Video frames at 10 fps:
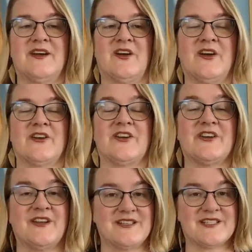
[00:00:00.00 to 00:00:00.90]
our
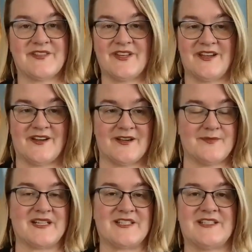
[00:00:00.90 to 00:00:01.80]
creativity, our
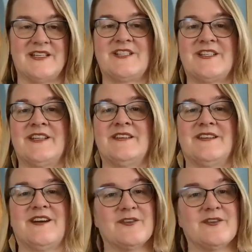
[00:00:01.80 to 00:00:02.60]
imagination,